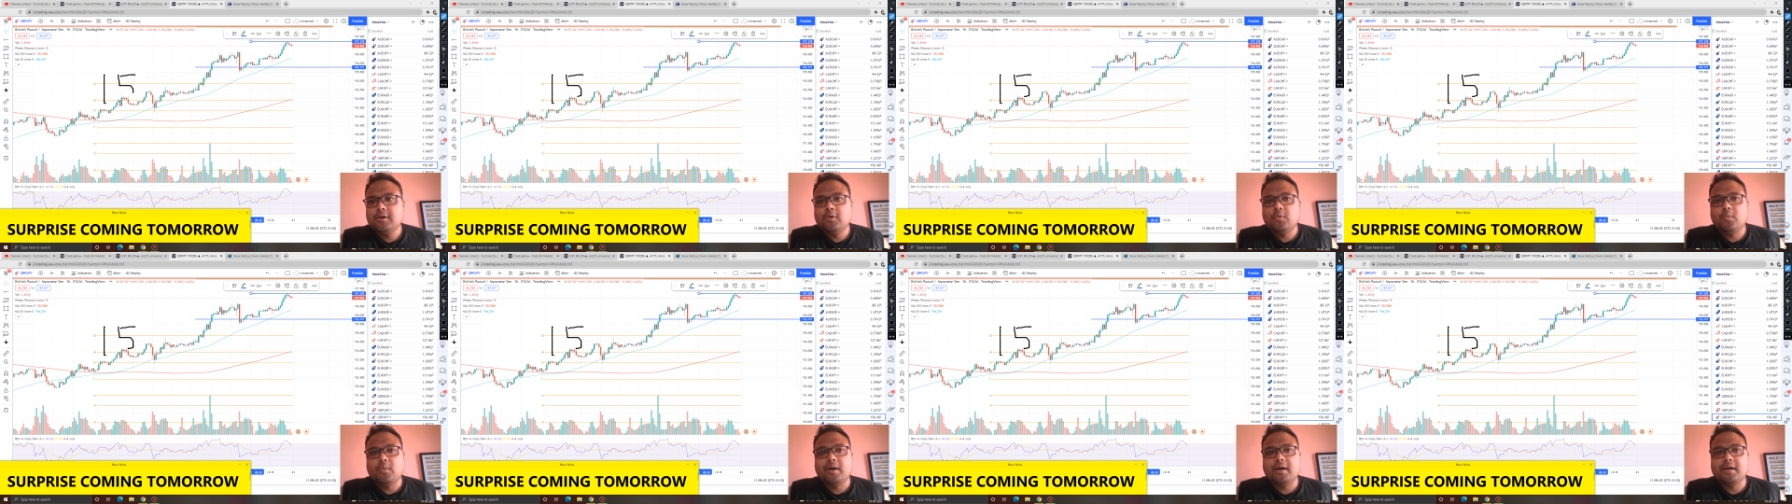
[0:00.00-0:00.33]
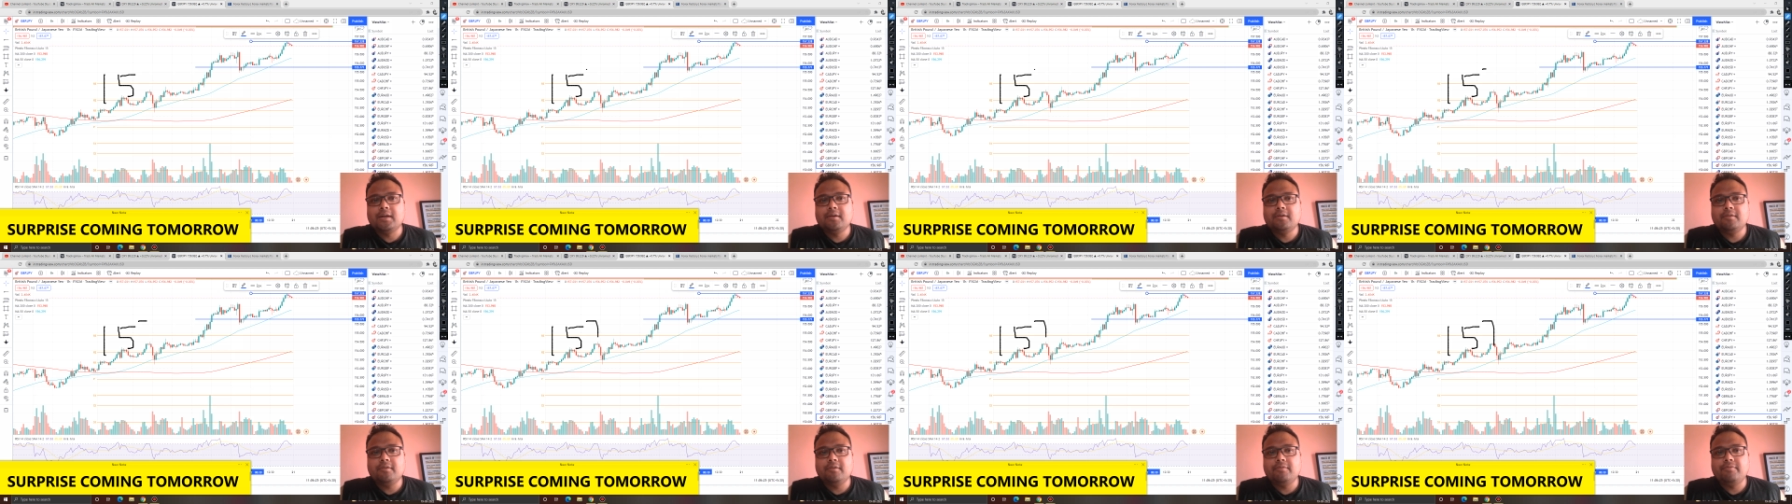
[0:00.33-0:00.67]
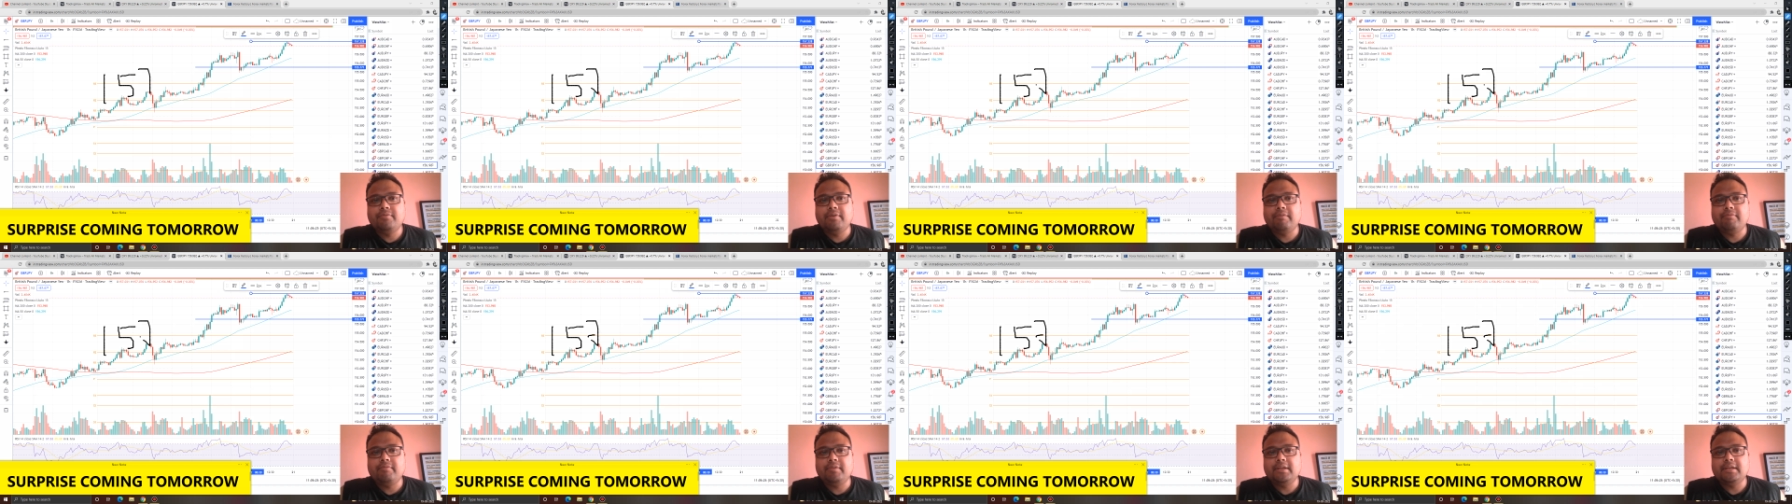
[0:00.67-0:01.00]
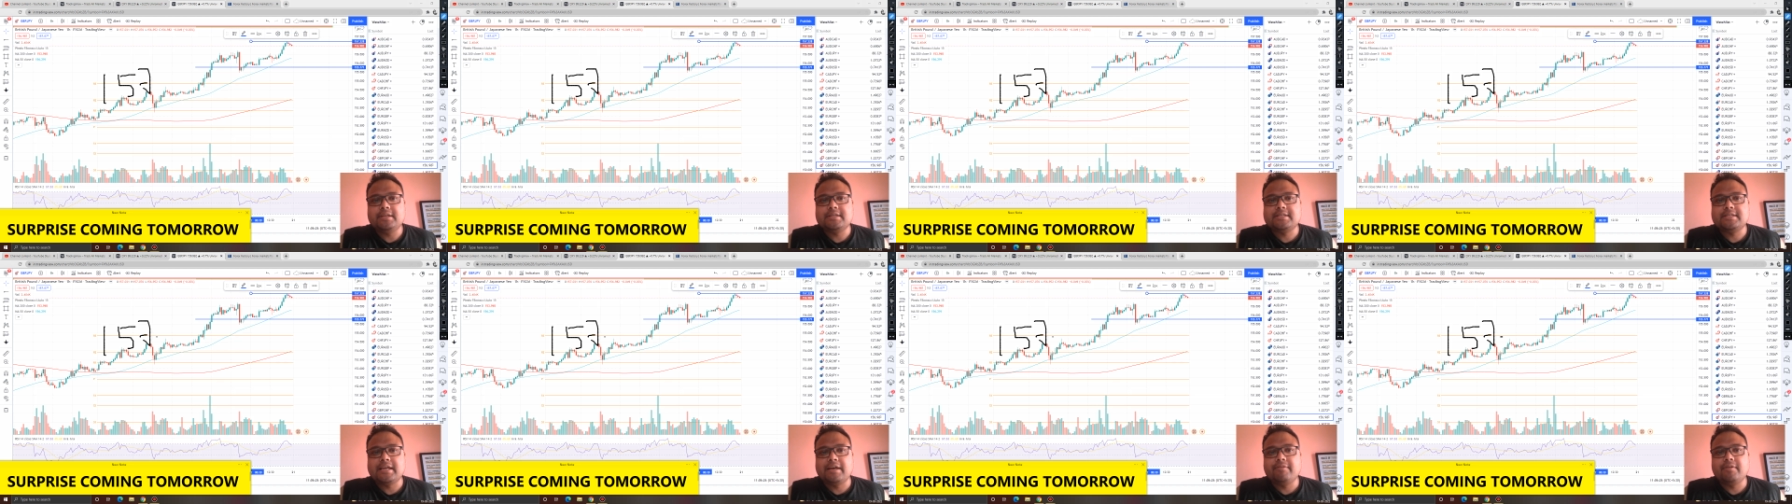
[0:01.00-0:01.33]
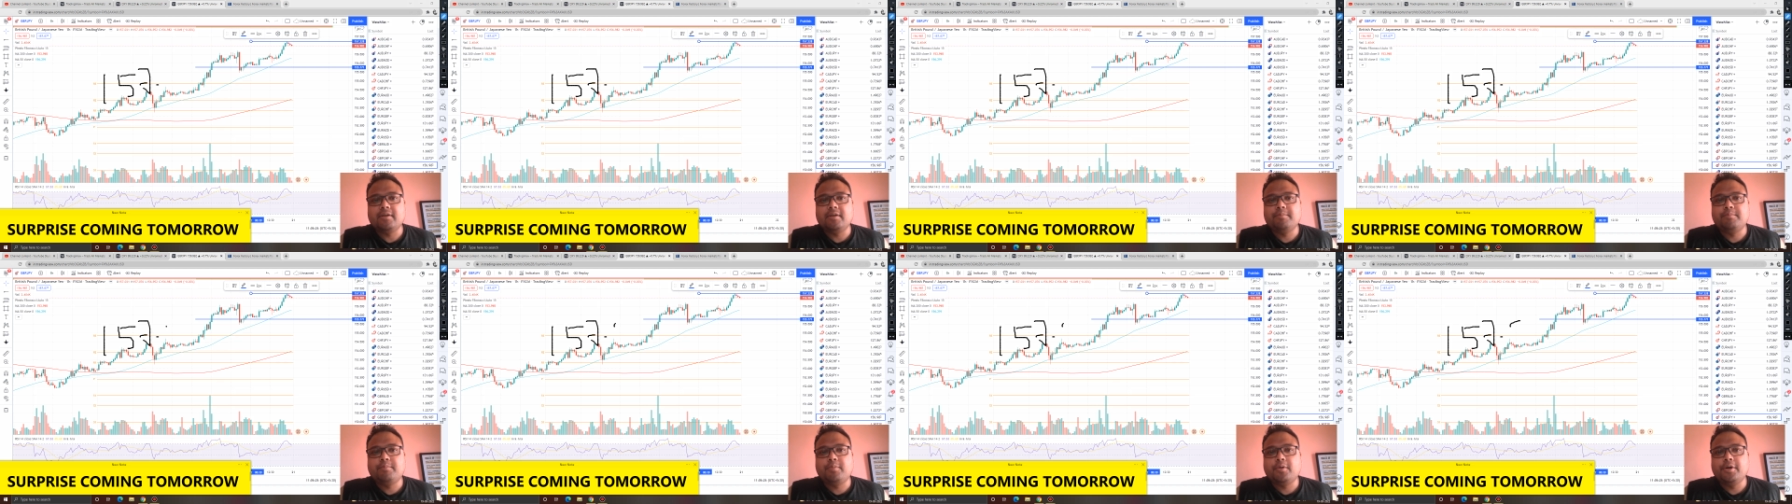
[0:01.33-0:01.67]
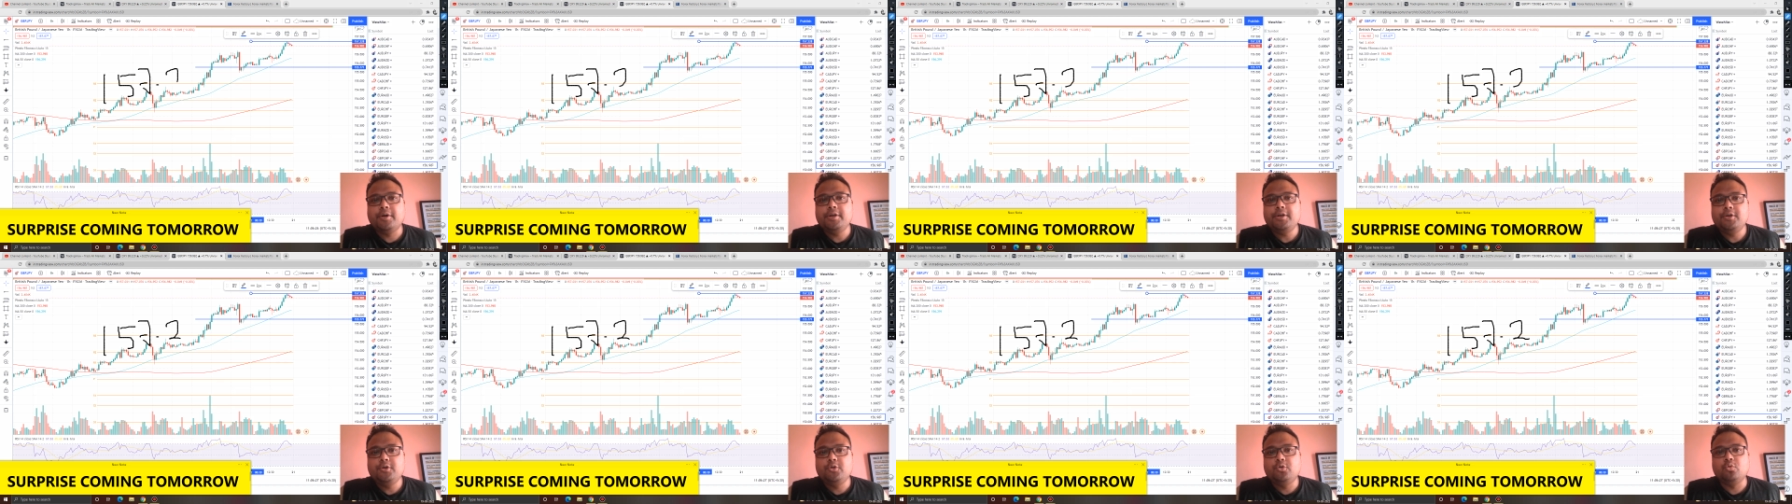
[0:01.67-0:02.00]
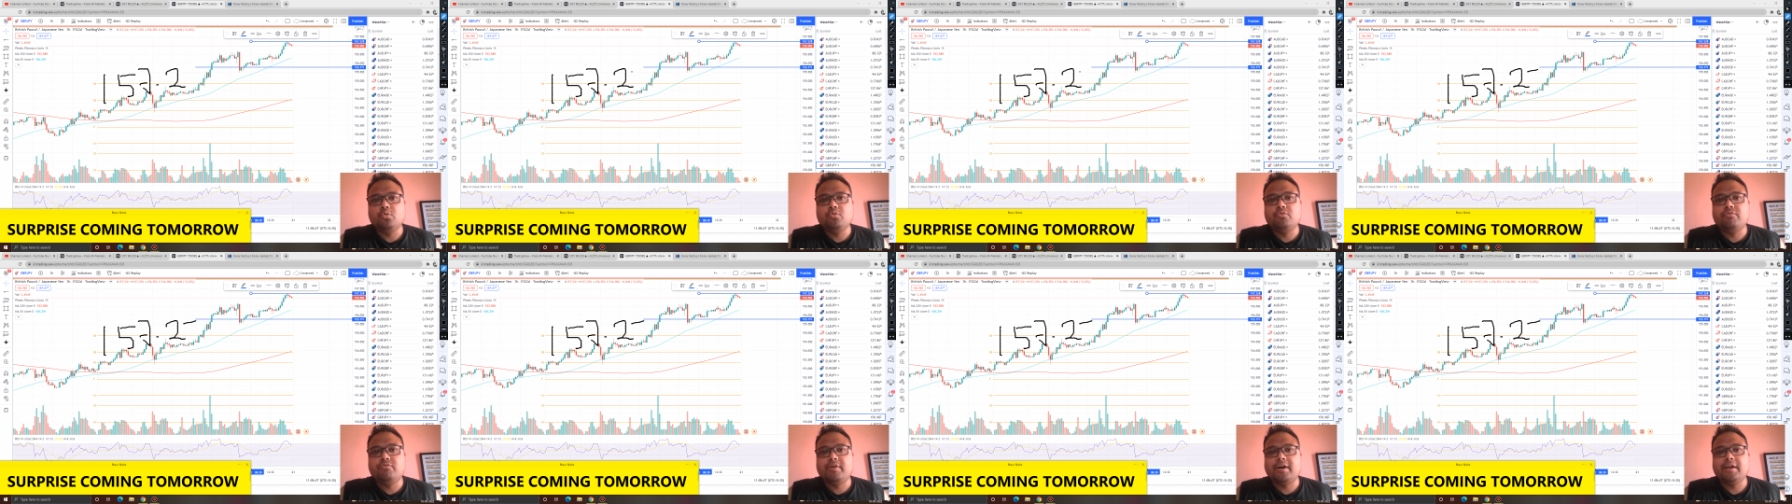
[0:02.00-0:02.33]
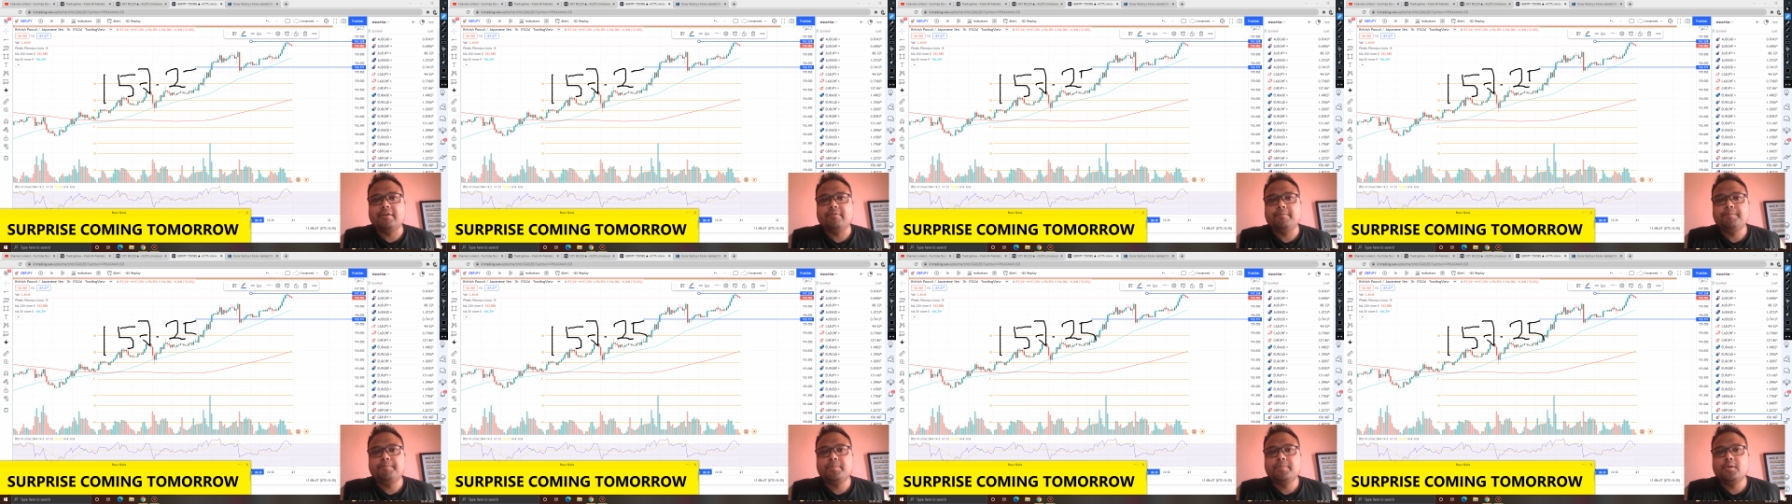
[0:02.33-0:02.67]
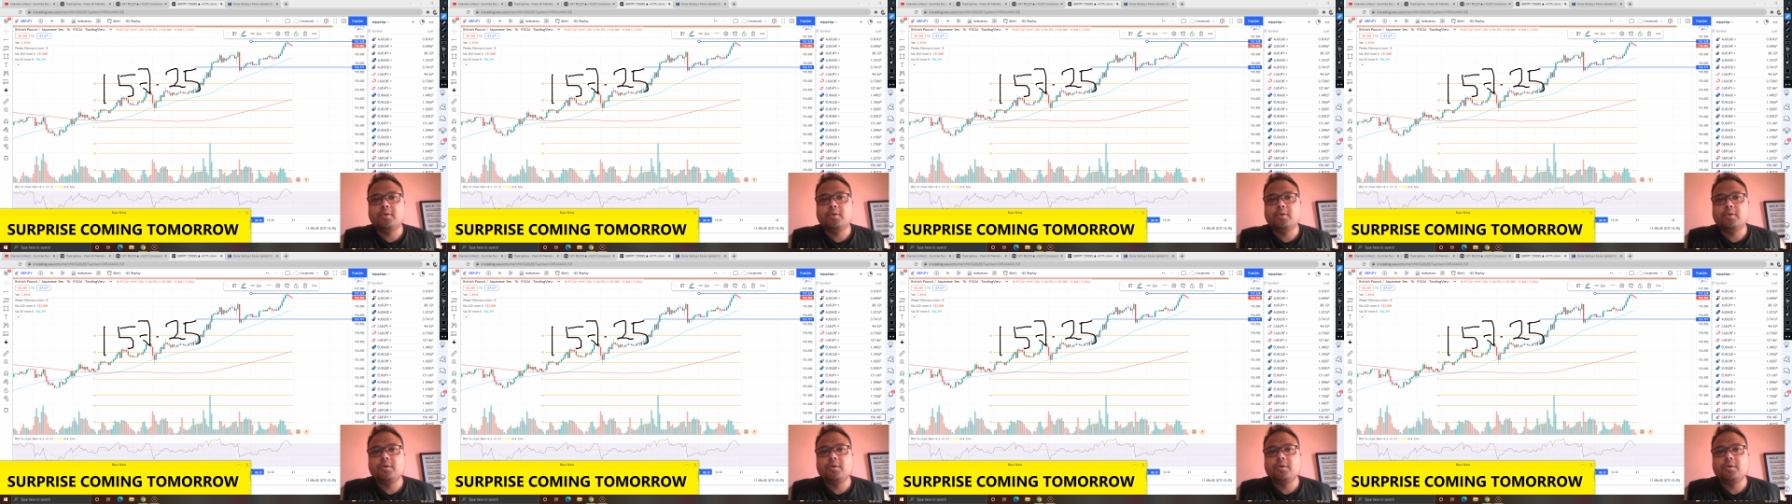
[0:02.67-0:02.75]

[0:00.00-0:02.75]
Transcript: 157.25.